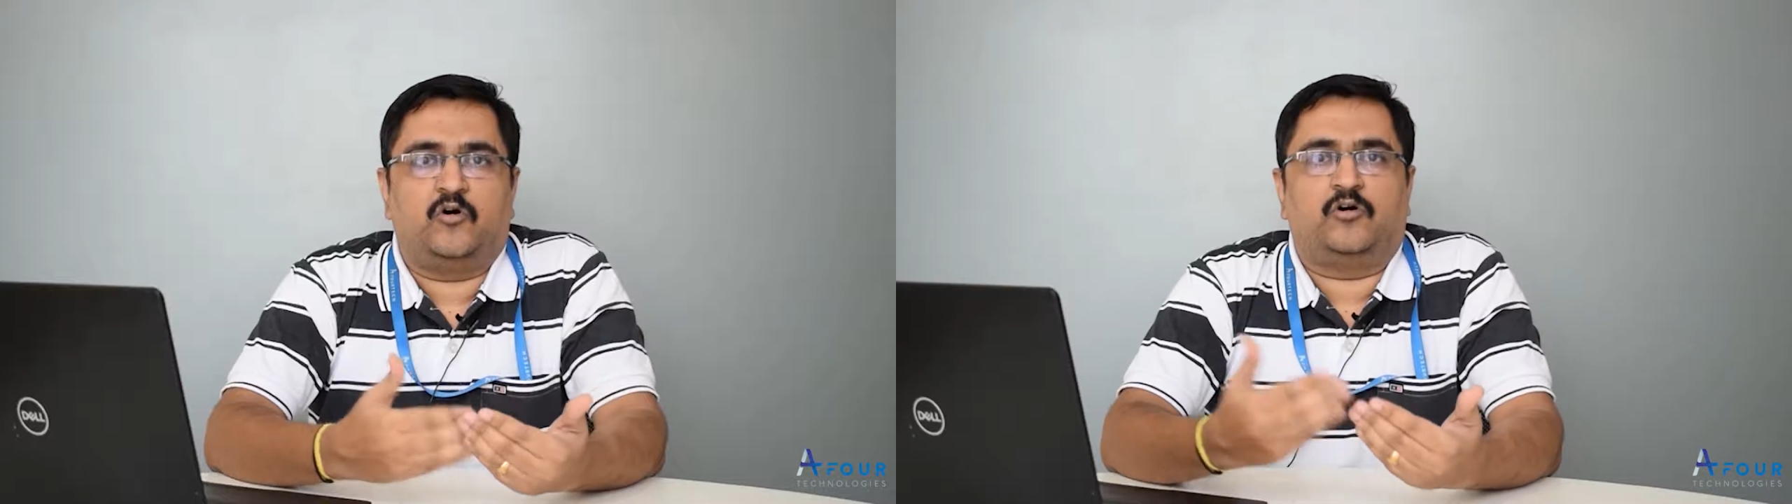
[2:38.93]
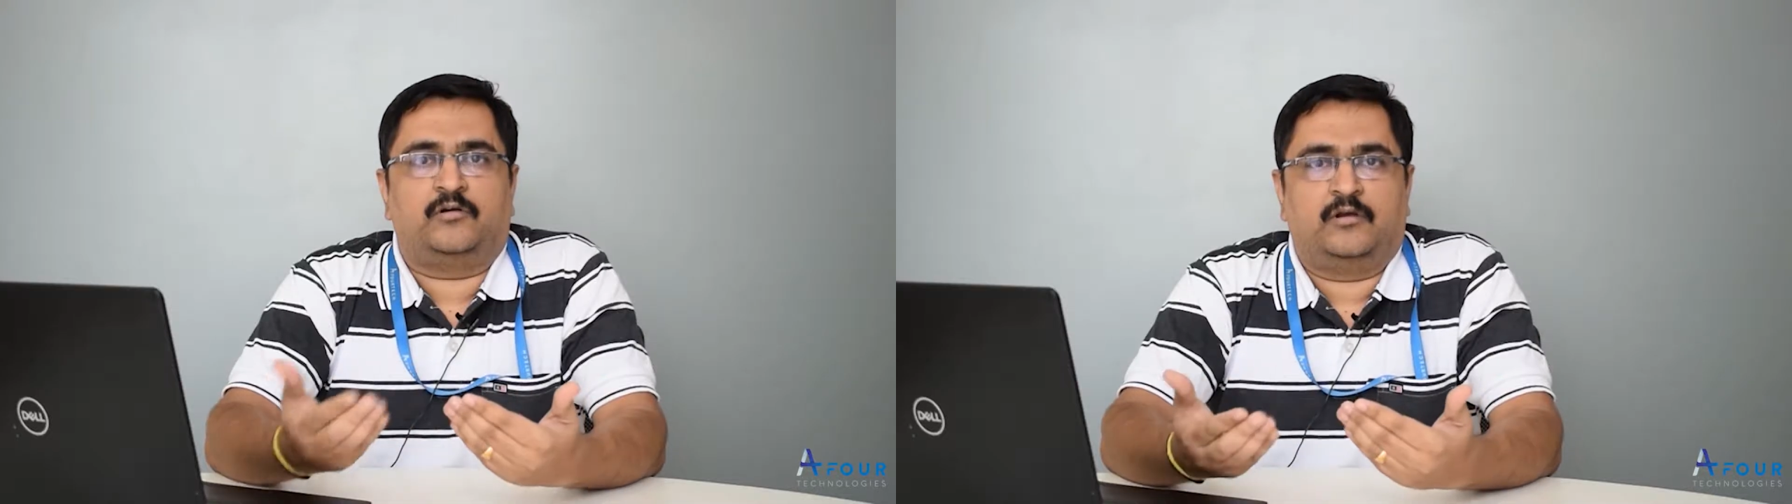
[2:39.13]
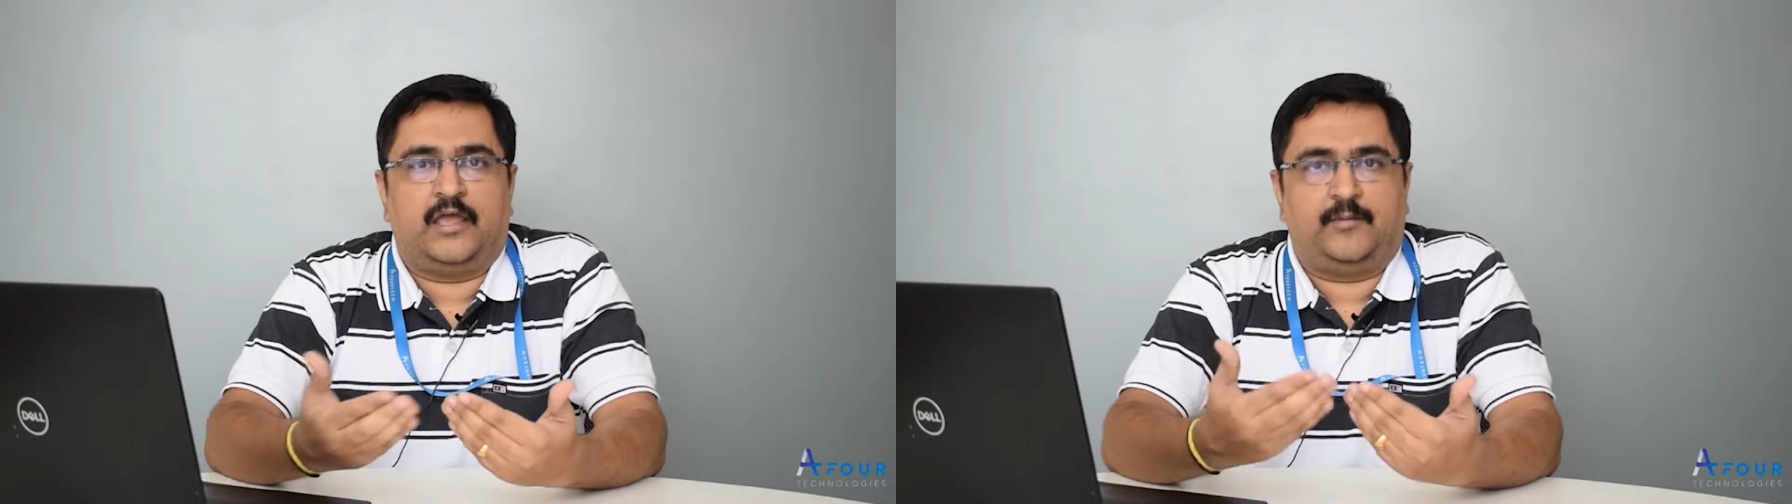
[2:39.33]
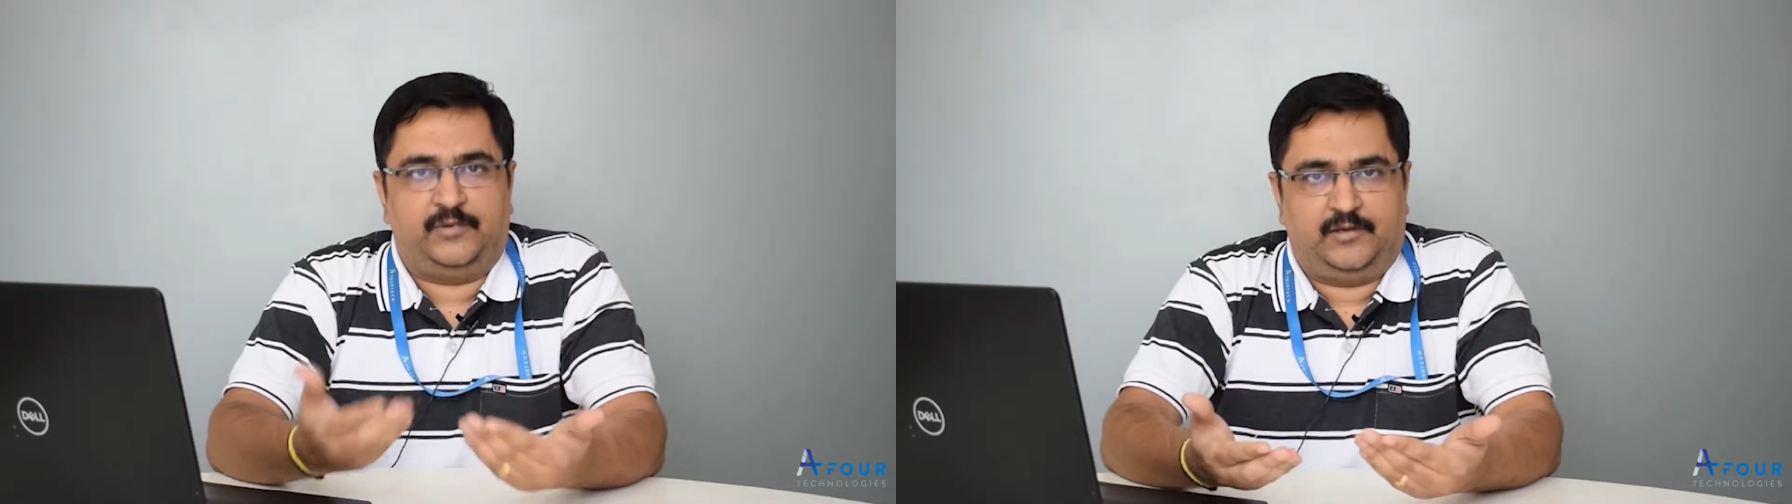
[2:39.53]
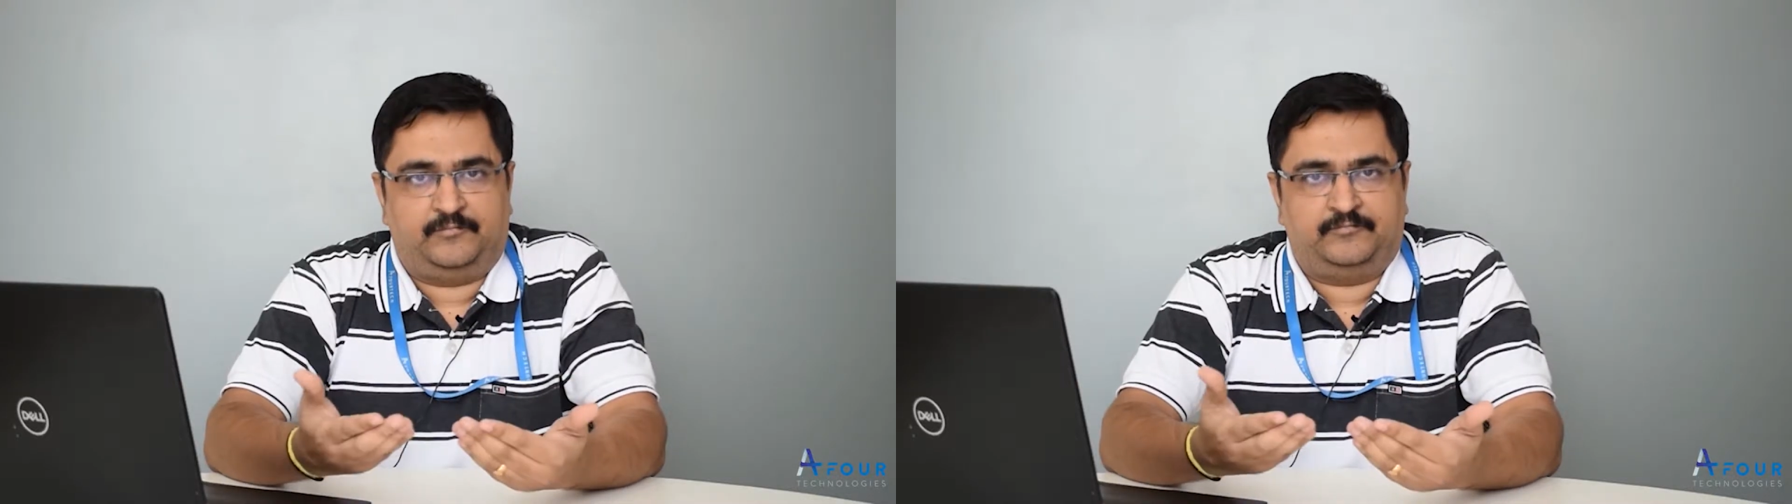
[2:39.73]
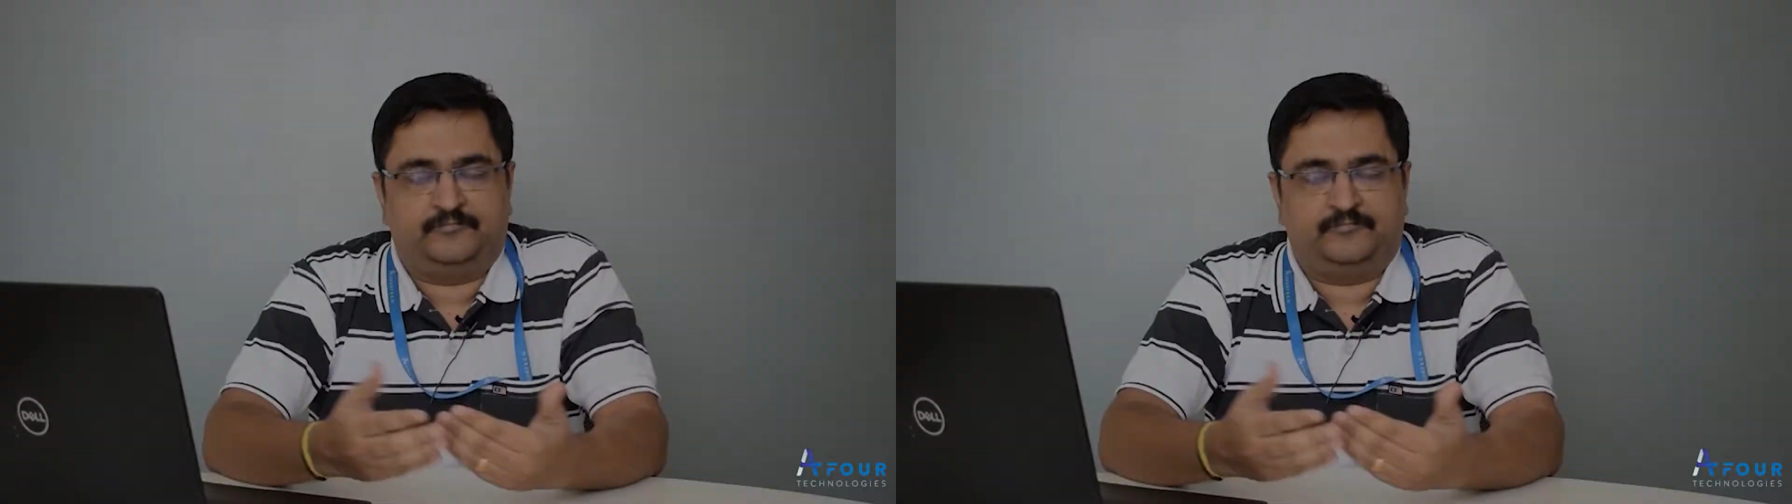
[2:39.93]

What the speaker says: or Appium.